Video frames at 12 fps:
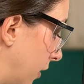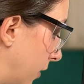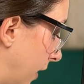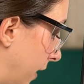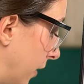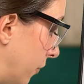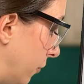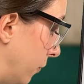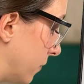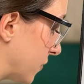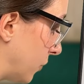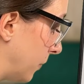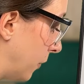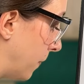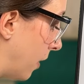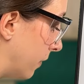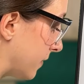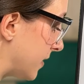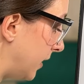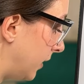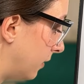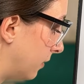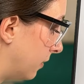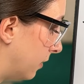and include cerebral palsy
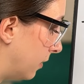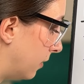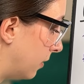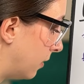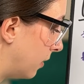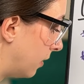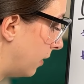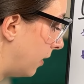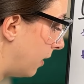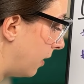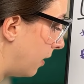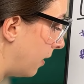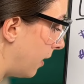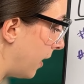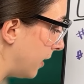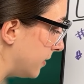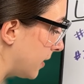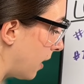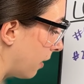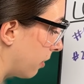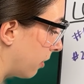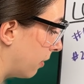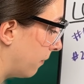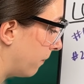and death.
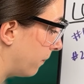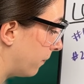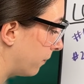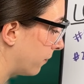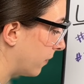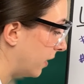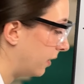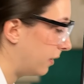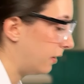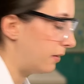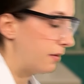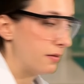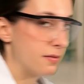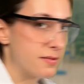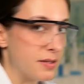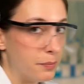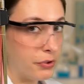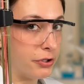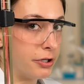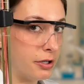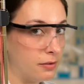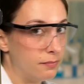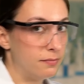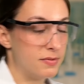Similar
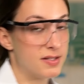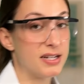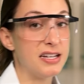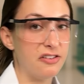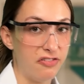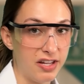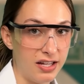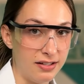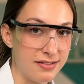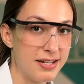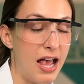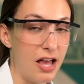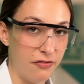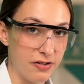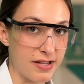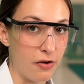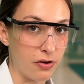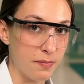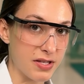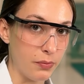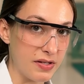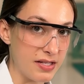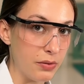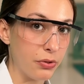significant adverse outcomes that we
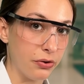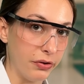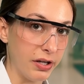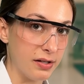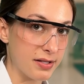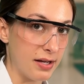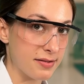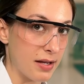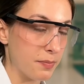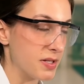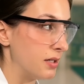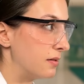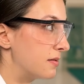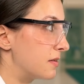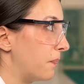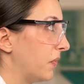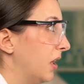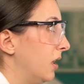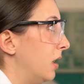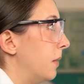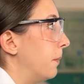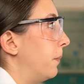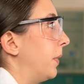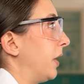see with early onset sepsis.
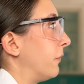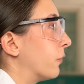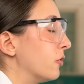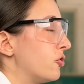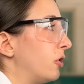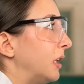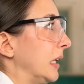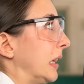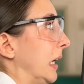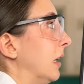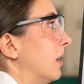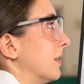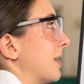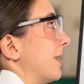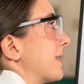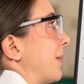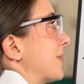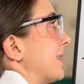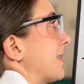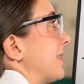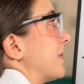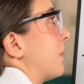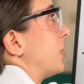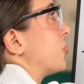But unfortunately, late onset sepsis is
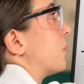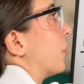much more